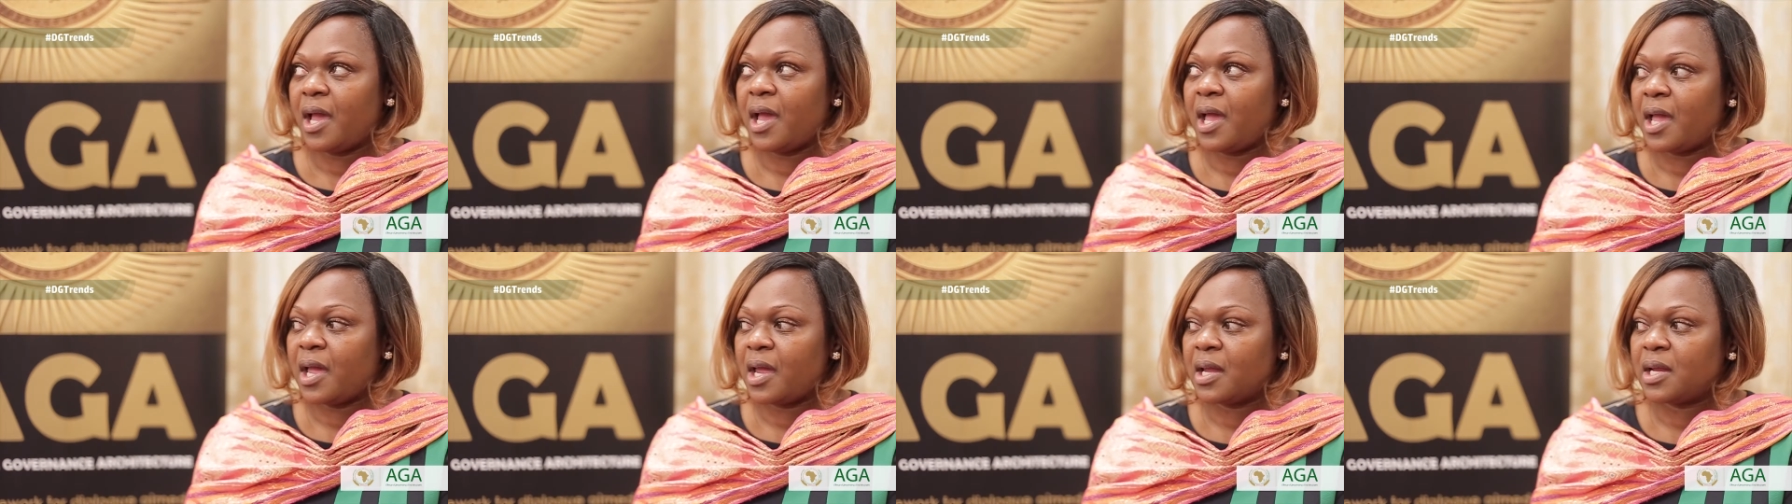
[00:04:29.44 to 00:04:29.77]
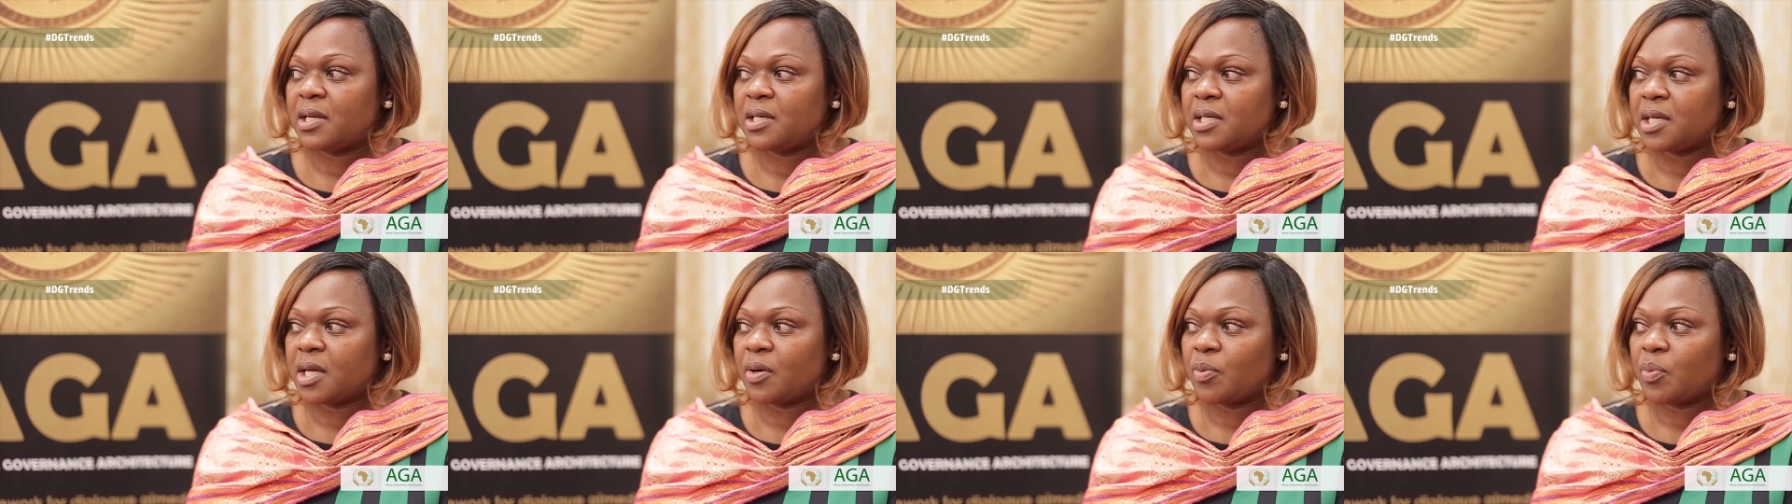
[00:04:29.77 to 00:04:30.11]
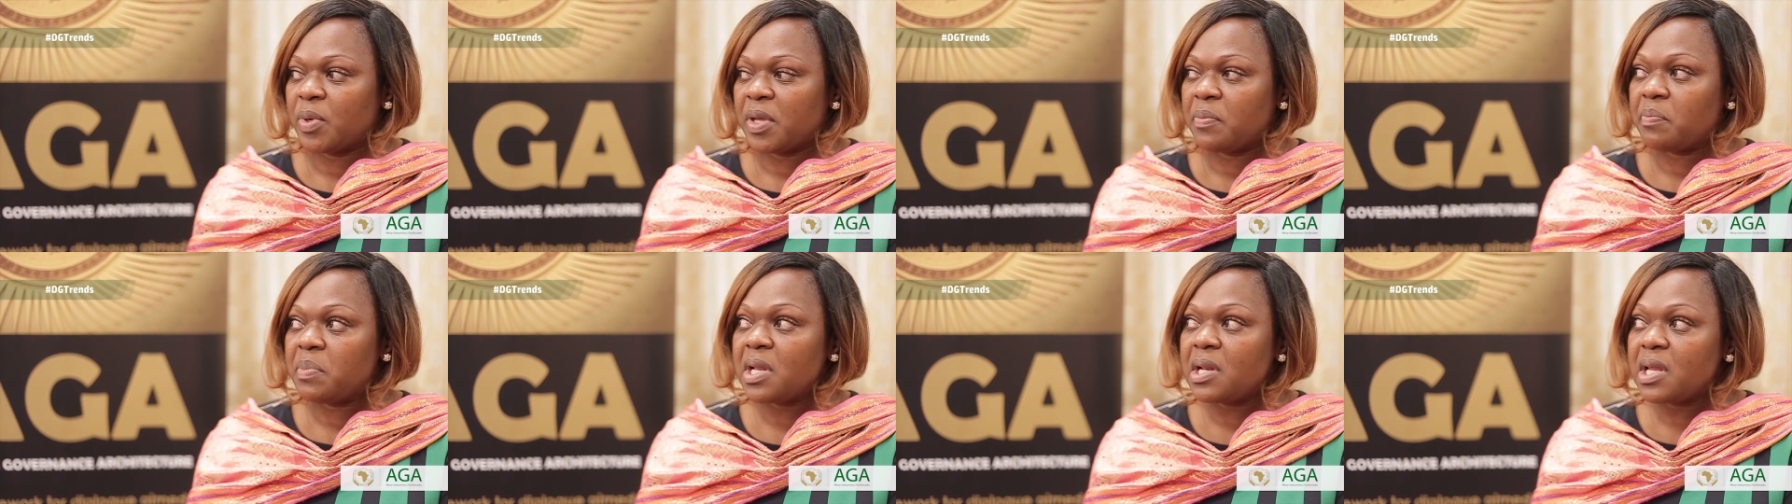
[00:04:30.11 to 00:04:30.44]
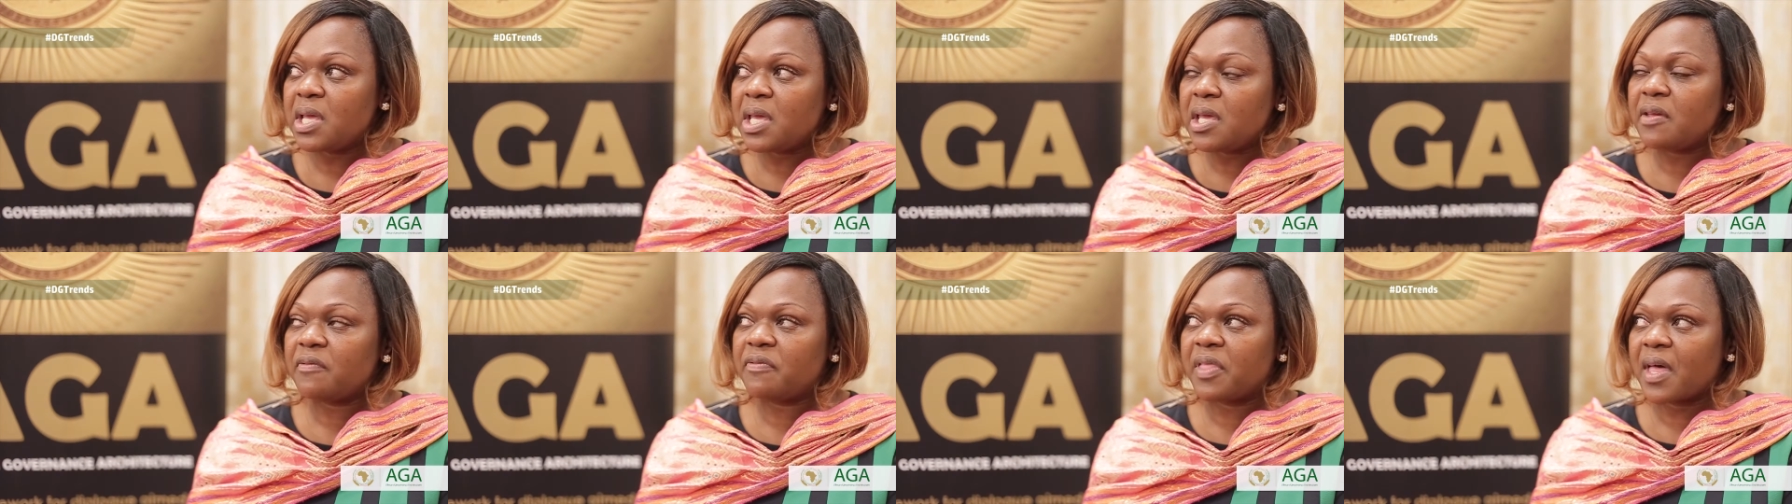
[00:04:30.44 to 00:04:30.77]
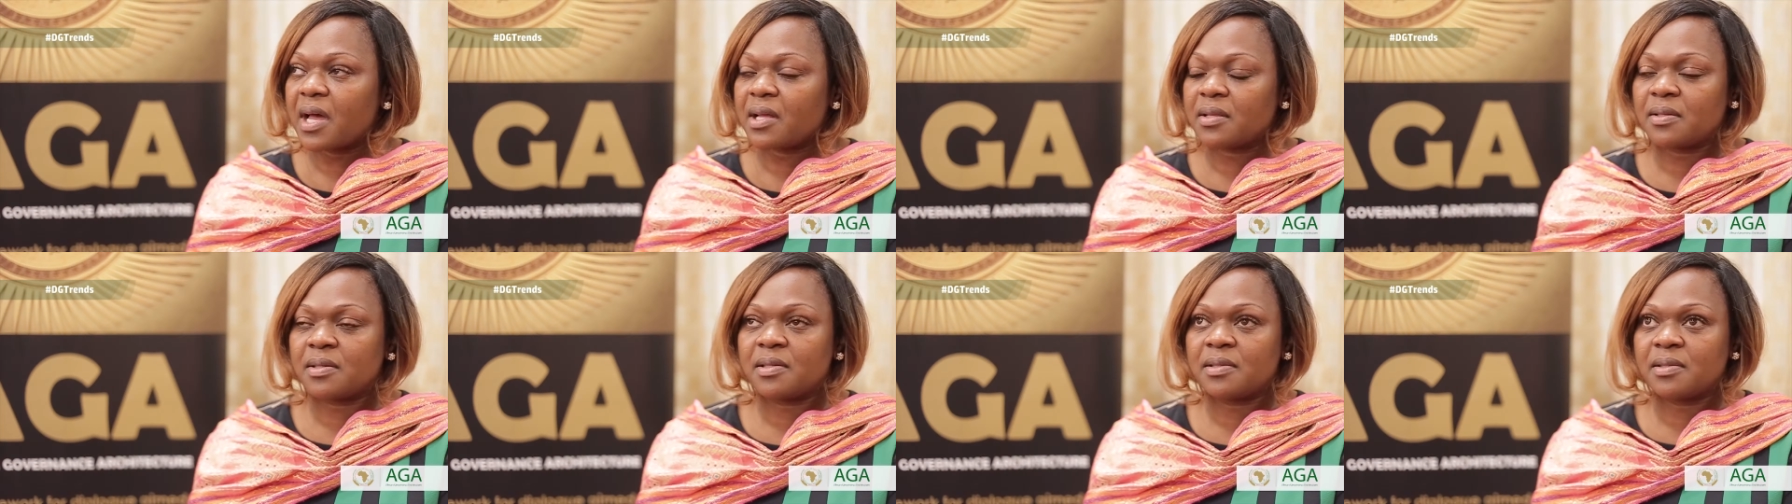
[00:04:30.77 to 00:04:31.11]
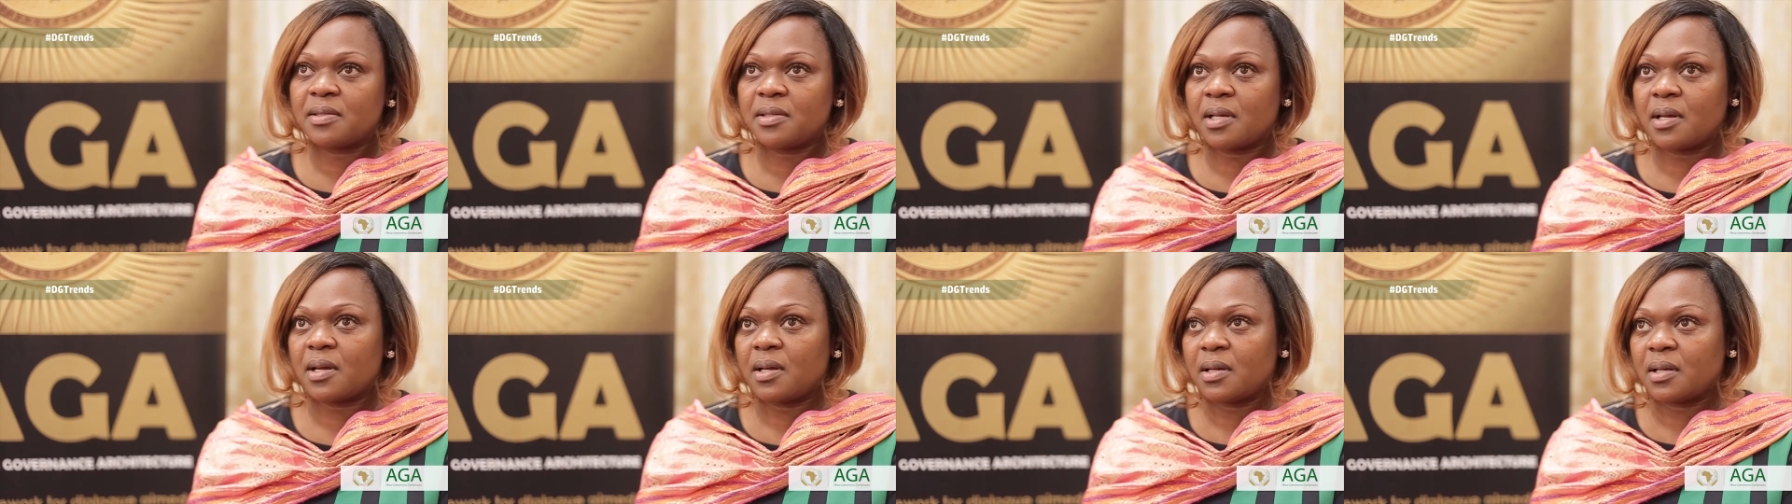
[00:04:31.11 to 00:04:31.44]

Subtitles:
and we believe that's